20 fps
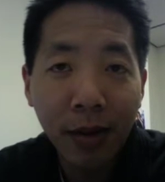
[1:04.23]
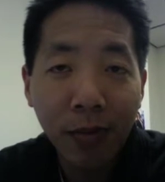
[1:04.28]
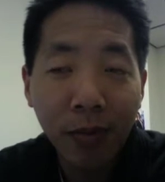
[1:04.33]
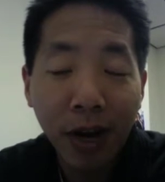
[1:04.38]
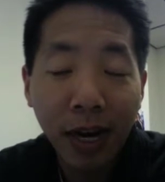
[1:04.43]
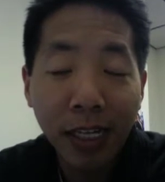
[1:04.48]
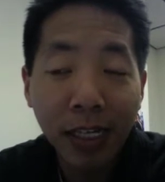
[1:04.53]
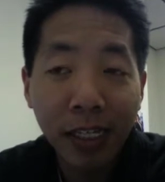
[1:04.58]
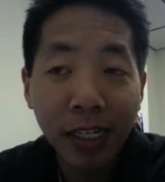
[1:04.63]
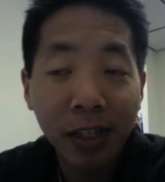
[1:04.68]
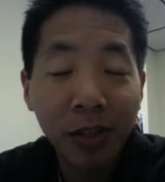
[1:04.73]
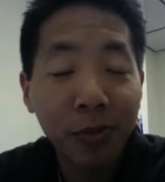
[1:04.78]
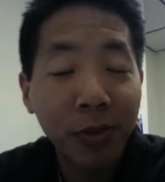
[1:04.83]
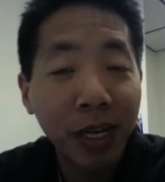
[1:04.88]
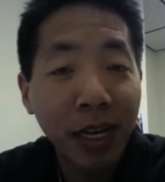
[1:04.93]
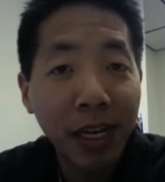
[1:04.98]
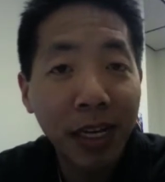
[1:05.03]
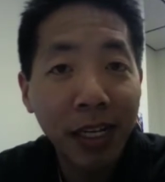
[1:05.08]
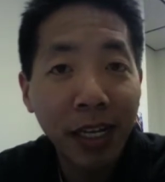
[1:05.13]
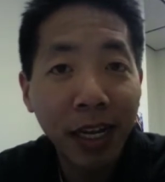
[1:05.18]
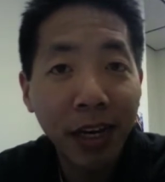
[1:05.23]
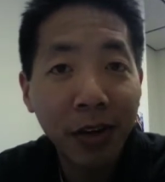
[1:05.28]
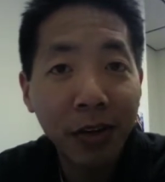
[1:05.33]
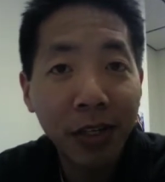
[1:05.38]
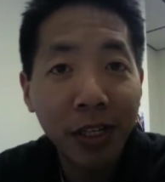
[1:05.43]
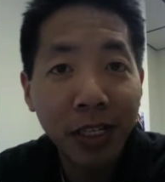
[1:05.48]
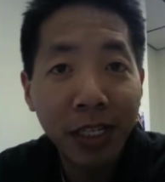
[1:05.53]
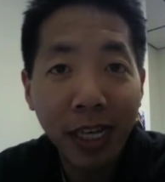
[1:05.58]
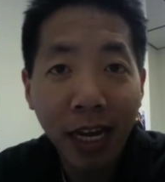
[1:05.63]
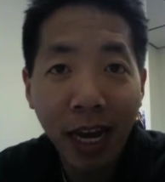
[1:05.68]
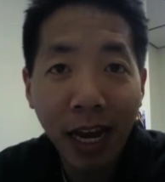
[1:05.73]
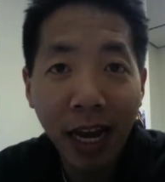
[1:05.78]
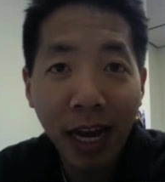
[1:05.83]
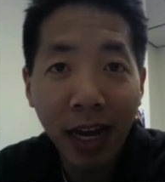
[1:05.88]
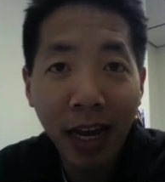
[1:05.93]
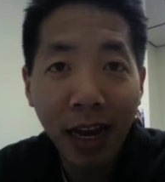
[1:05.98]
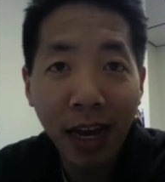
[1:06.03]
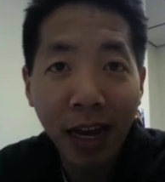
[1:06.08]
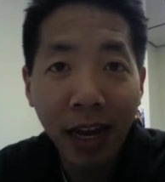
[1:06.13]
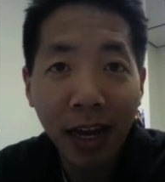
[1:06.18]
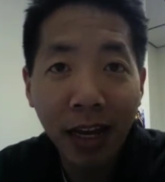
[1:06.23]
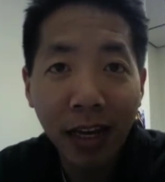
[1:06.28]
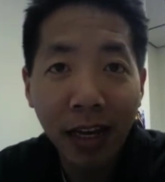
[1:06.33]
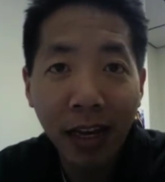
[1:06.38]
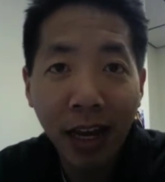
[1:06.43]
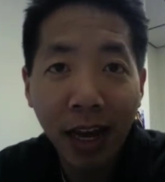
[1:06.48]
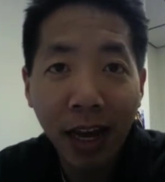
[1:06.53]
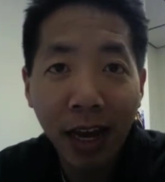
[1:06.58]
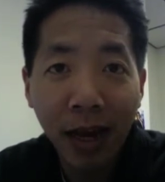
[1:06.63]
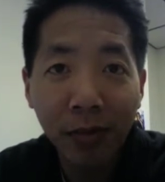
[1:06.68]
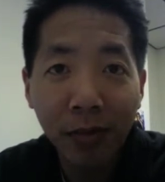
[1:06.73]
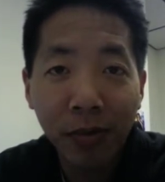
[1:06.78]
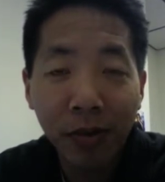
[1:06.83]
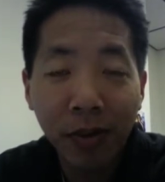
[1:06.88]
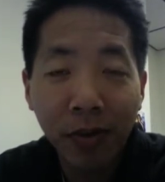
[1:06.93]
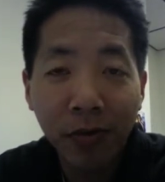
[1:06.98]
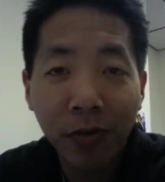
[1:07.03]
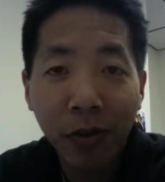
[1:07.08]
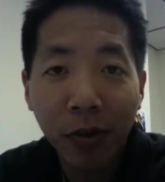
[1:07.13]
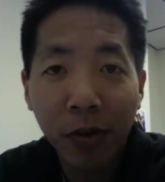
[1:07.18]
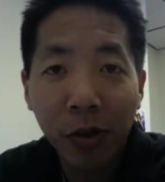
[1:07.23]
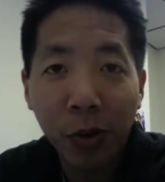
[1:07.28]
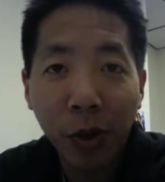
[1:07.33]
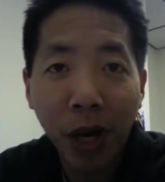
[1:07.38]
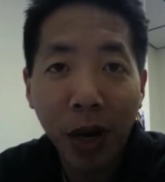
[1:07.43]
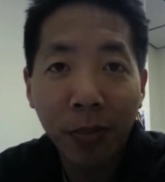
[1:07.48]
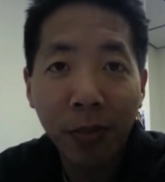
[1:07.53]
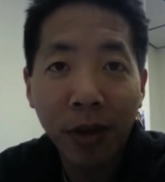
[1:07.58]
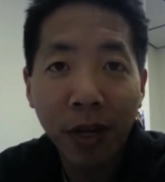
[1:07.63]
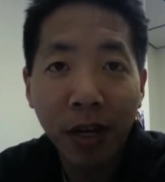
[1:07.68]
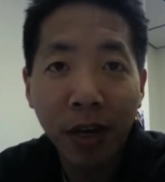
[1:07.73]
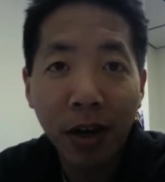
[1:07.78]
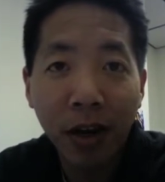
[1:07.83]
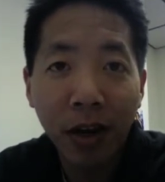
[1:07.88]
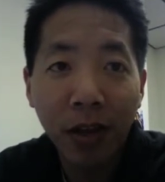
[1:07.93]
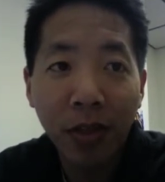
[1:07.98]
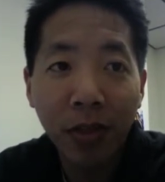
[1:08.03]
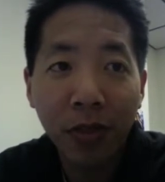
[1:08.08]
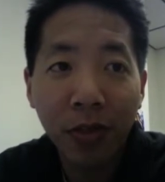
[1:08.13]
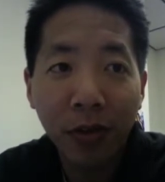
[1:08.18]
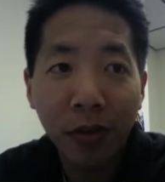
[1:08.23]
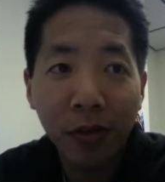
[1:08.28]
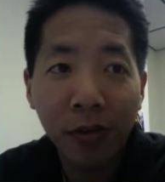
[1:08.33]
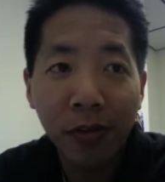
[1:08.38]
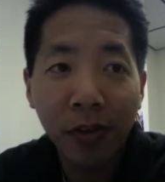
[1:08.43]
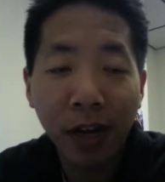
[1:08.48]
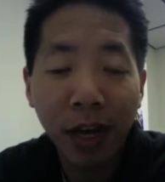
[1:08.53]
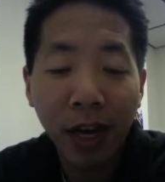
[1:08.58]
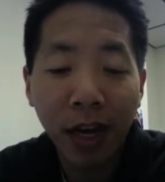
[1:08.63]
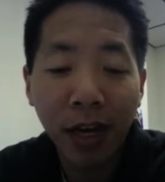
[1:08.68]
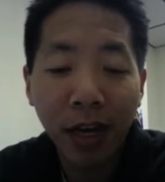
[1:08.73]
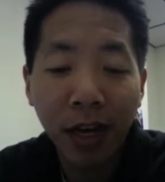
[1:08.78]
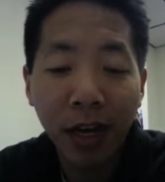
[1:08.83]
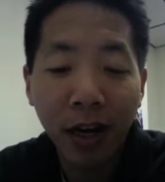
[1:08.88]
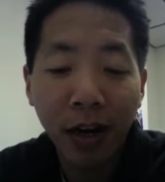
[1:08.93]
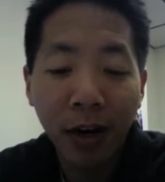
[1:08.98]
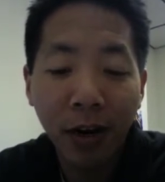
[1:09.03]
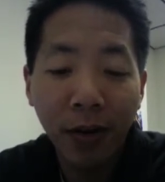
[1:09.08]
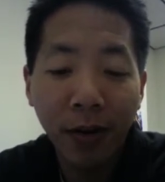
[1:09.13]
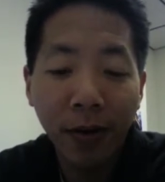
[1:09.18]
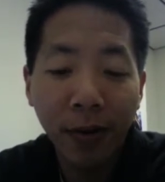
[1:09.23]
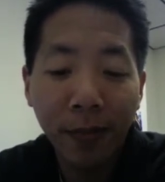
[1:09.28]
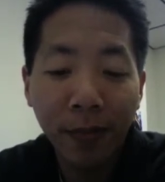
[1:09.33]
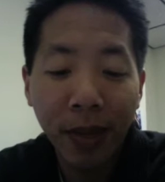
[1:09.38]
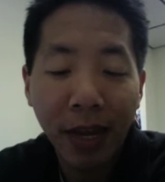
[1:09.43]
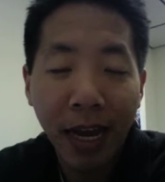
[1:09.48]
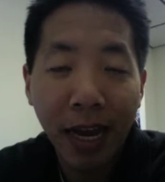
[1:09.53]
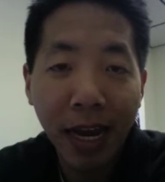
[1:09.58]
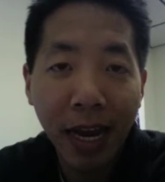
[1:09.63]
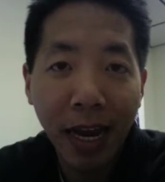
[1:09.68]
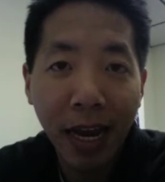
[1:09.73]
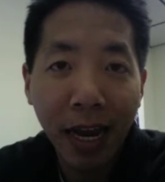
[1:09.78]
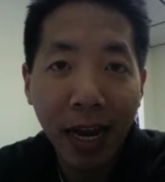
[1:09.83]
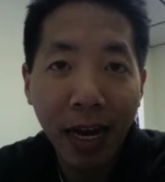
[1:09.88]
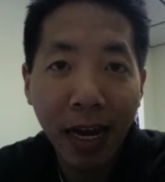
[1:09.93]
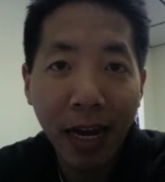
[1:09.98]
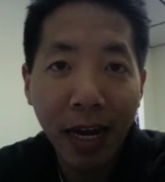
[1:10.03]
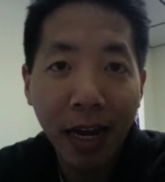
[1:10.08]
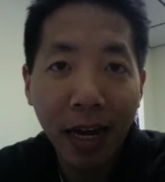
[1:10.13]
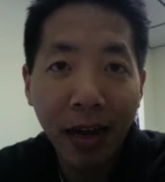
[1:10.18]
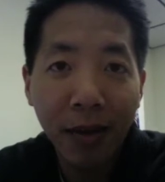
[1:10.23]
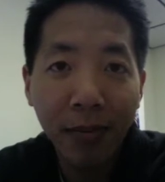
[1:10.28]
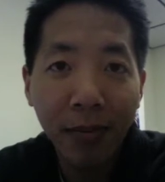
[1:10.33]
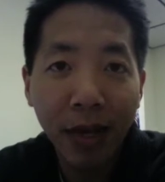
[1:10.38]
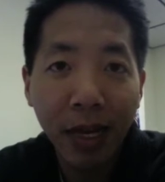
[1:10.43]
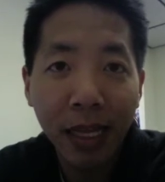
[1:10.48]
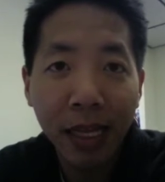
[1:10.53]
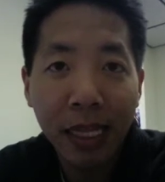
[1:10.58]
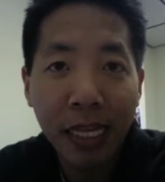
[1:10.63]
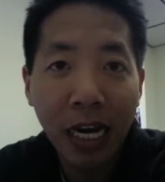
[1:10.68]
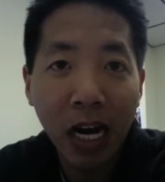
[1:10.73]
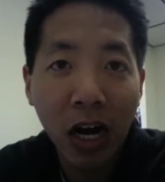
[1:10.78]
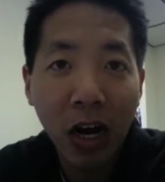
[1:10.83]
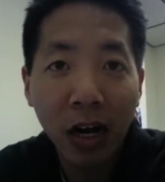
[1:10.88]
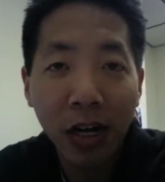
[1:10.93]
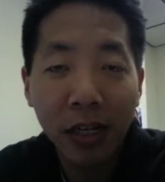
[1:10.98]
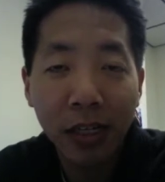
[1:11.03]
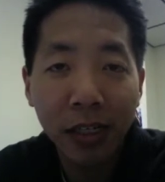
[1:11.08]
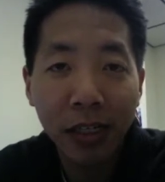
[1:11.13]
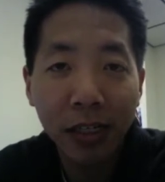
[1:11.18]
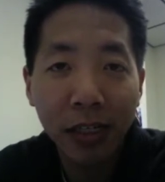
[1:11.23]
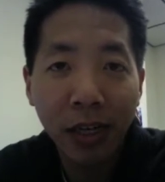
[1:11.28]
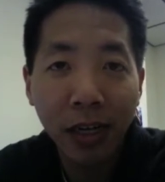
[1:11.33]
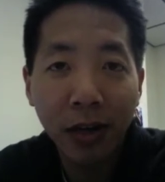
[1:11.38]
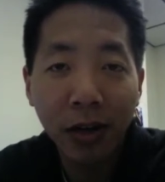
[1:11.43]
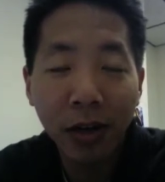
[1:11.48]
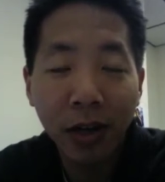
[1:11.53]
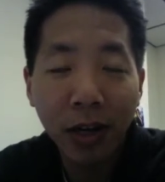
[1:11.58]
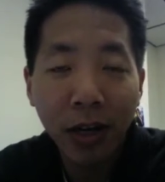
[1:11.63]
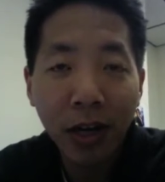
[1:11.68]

practices begin later today, and games in the first round begin on Thursday here at Anaheim at the Honda Center.